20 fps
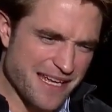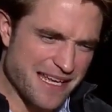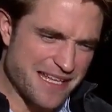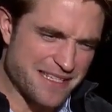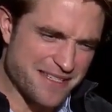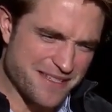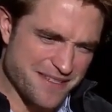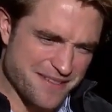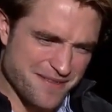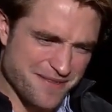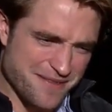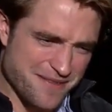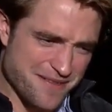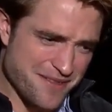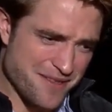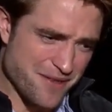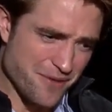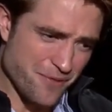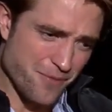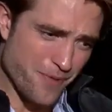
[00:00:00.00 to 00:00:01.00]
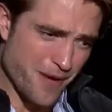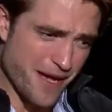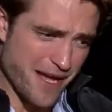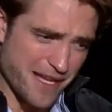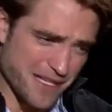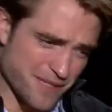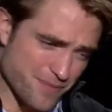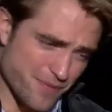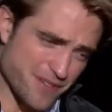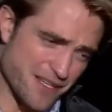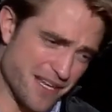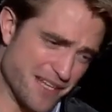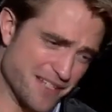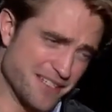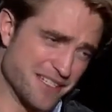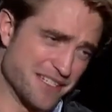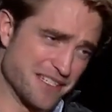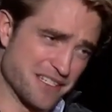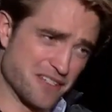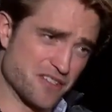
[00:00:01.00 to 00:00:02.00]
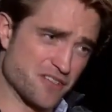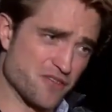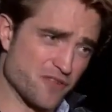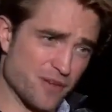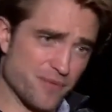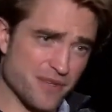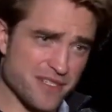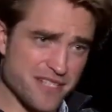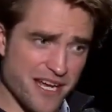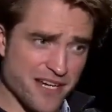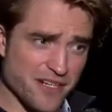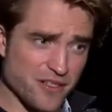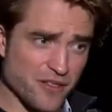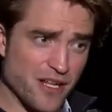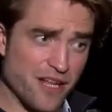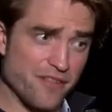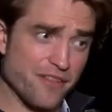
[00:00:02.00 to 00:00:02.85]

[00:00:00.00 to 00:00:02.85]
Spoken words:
it's the way it's presented is extremely technical.